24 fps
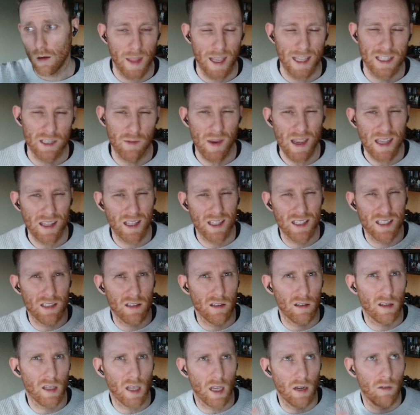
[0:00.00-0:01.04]
And to make
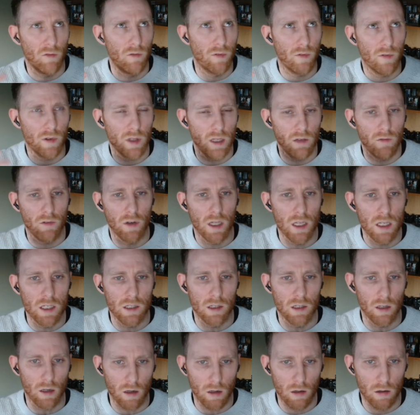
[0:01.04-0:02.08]
this kind of even
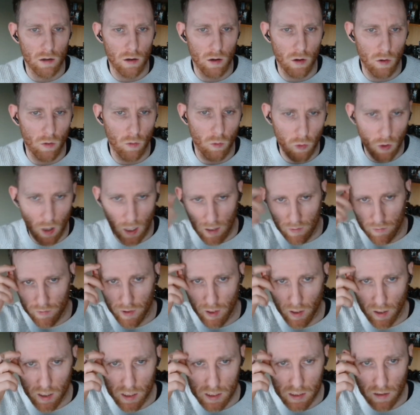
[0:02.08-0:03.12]
easier, what I've
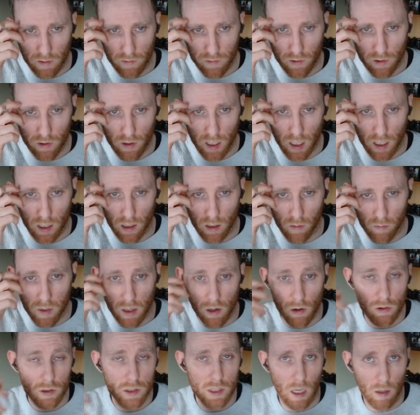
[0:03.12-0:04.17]
done is I've created a
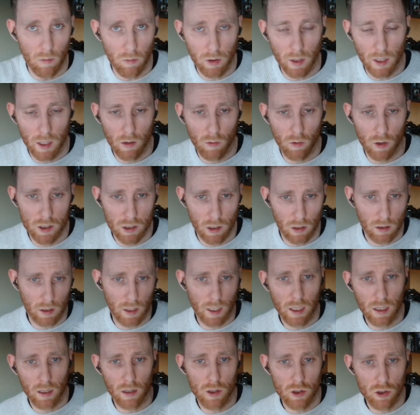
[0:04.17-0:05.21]
Miro template, which I'll
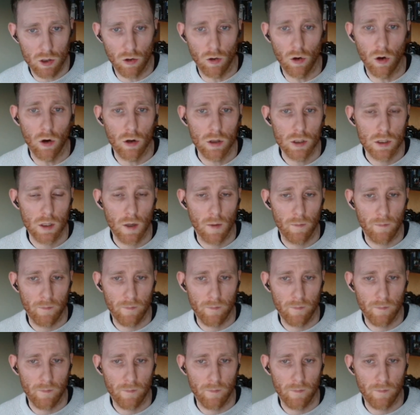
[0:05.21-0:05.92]
link in the show notes.